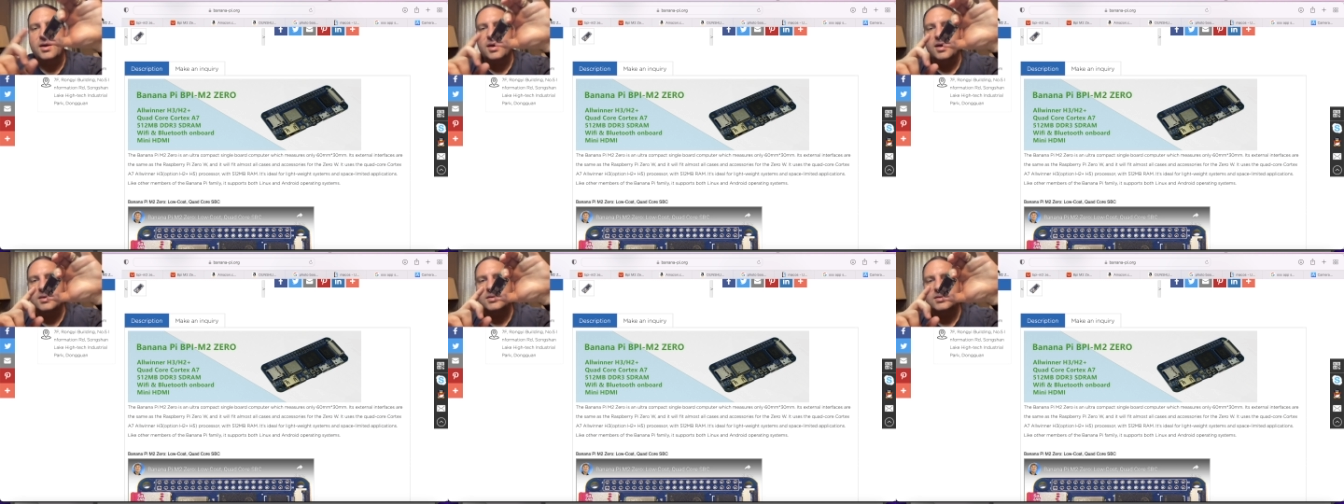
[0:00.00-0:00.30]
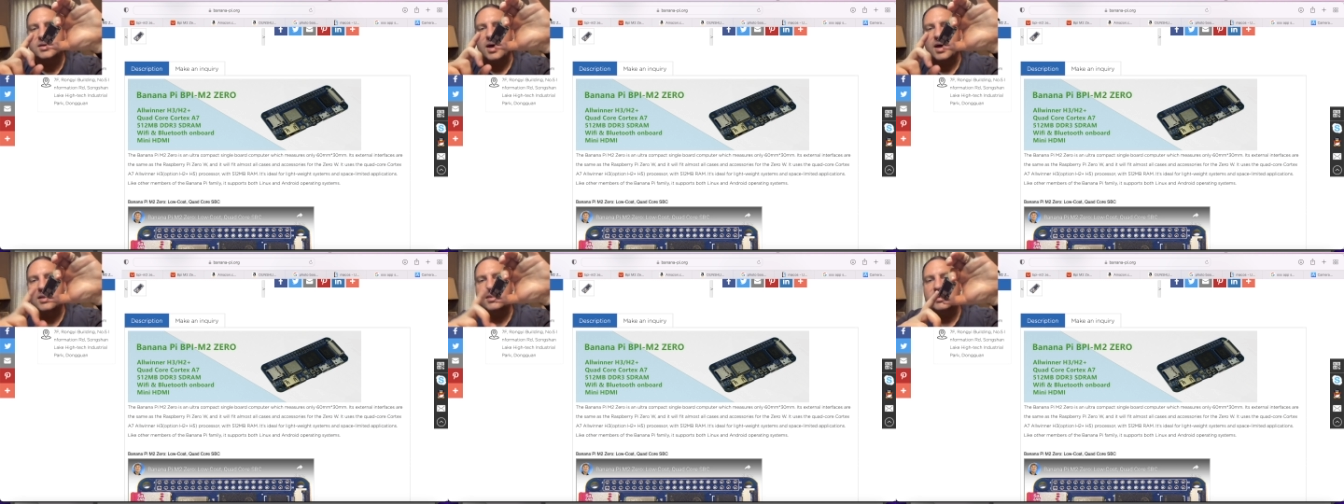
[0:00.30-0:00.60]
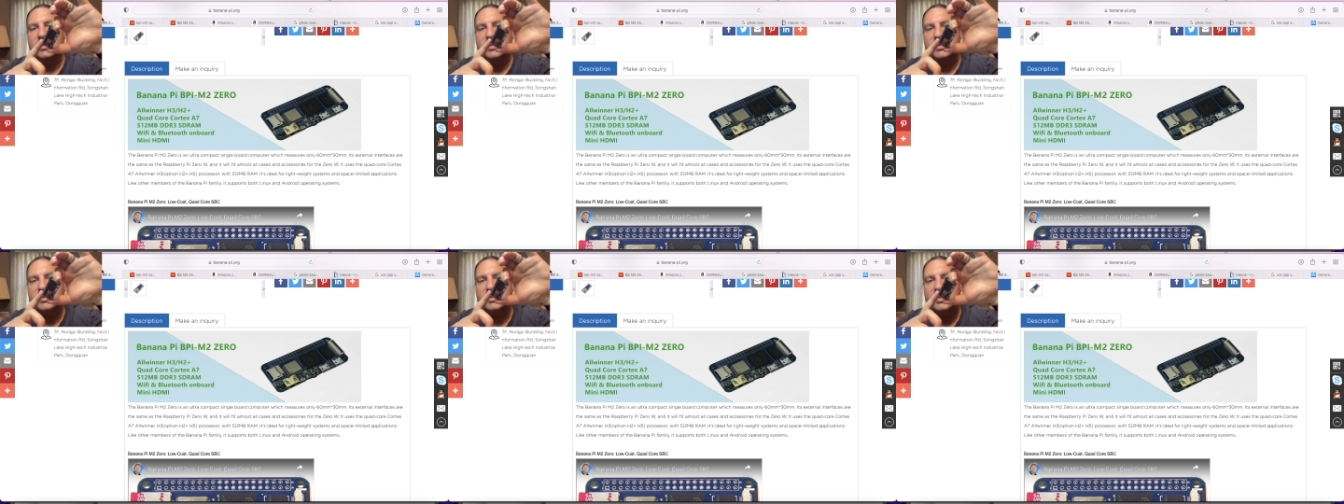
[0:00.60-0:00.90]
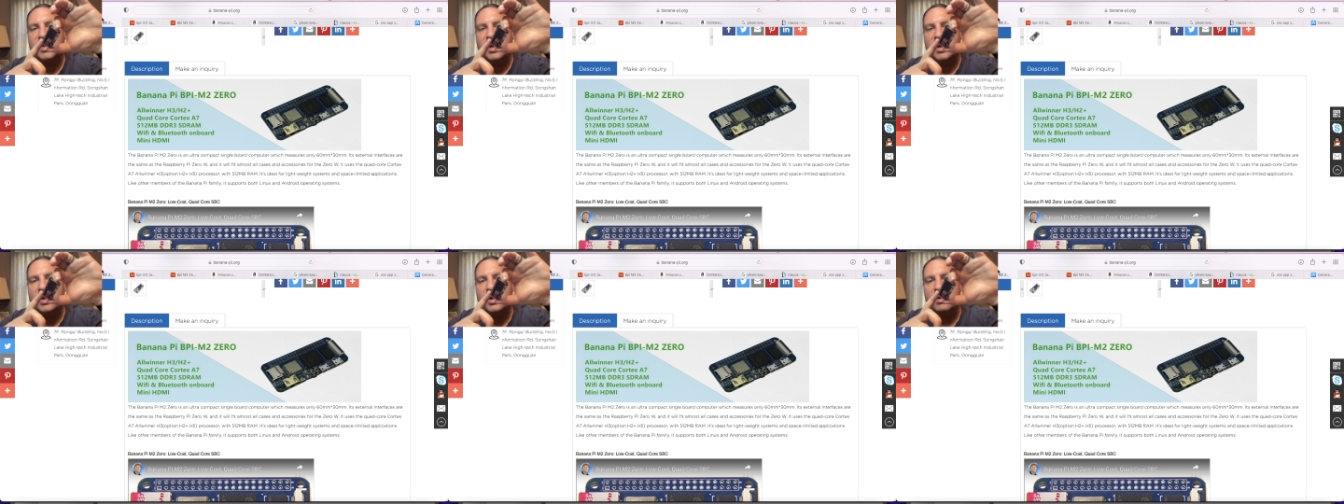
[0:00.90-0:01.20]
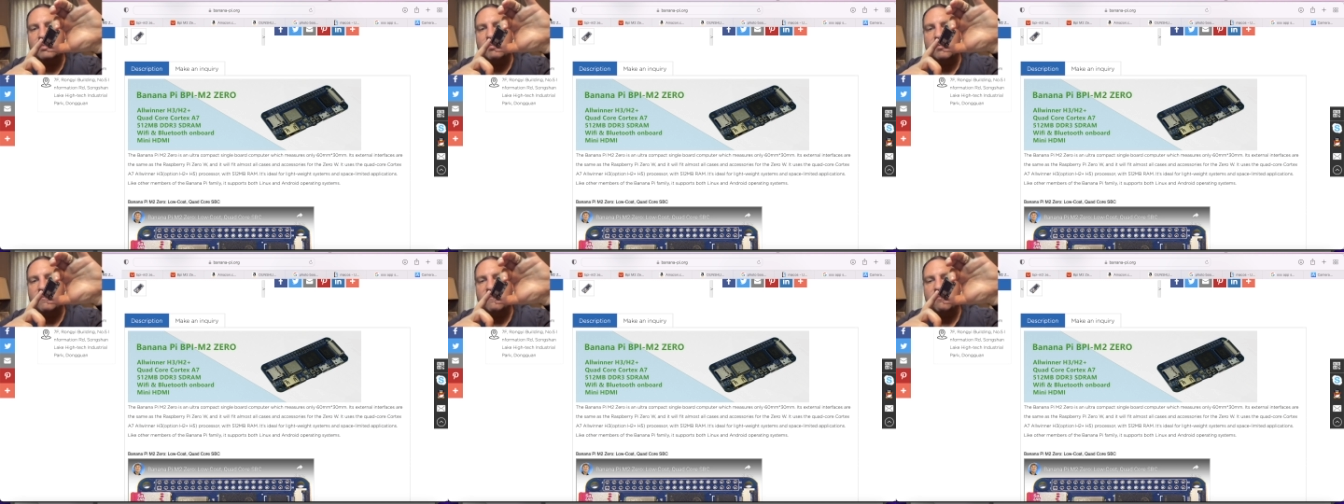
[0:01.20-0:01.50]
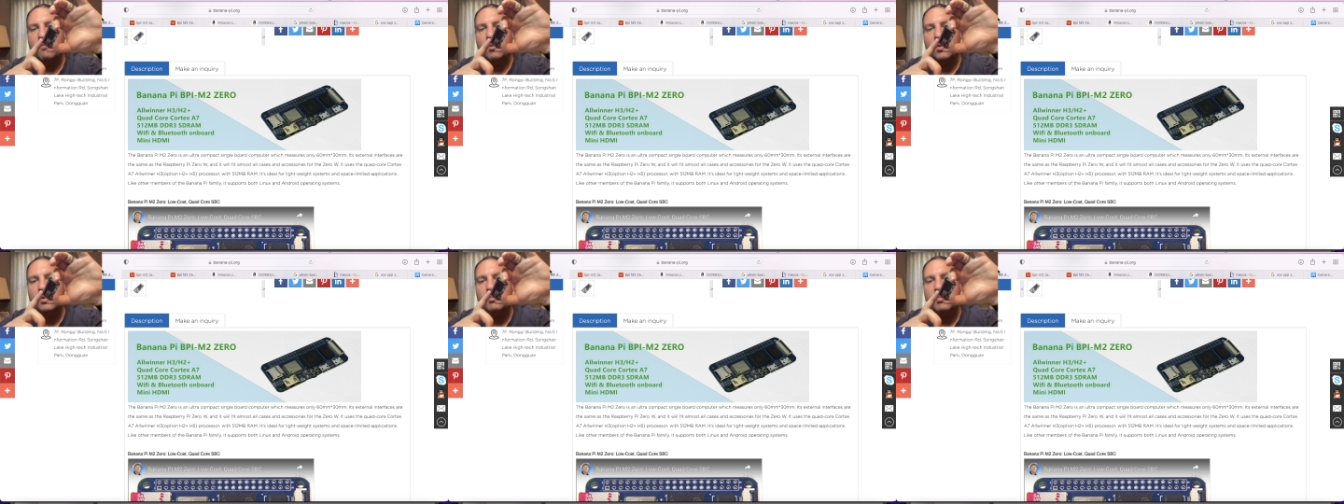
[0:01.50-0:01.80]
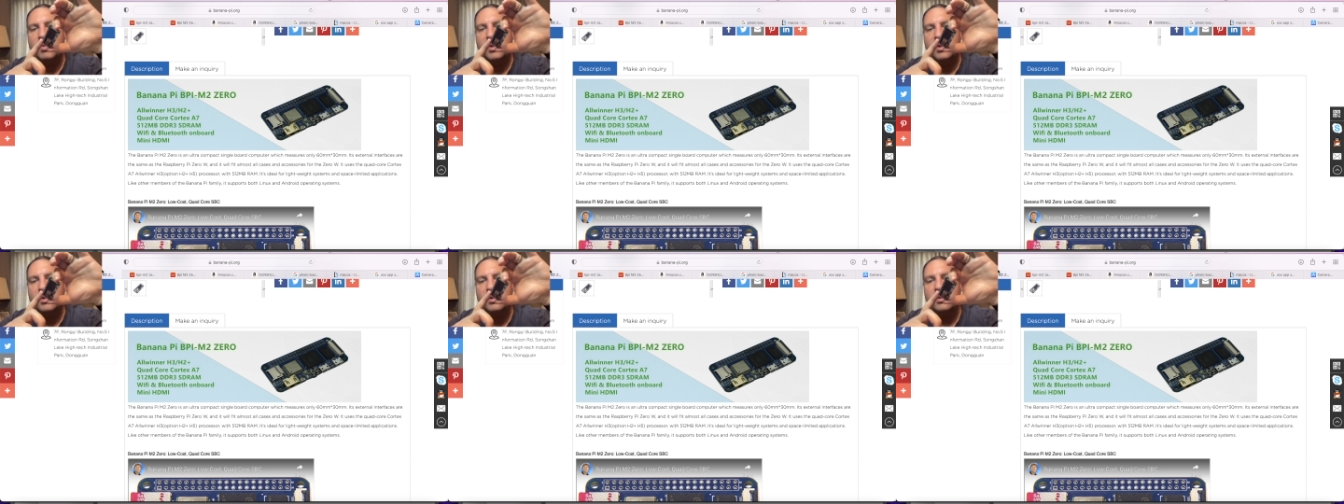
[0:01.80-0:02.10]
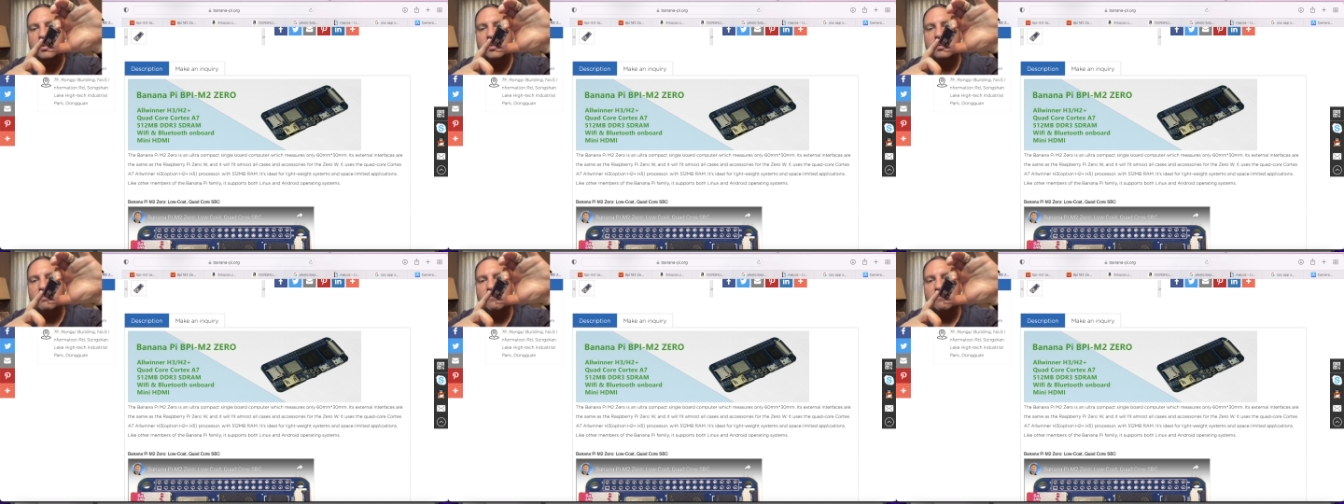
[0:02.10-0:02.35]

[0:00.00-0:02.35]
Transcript: It's got the same 40 pin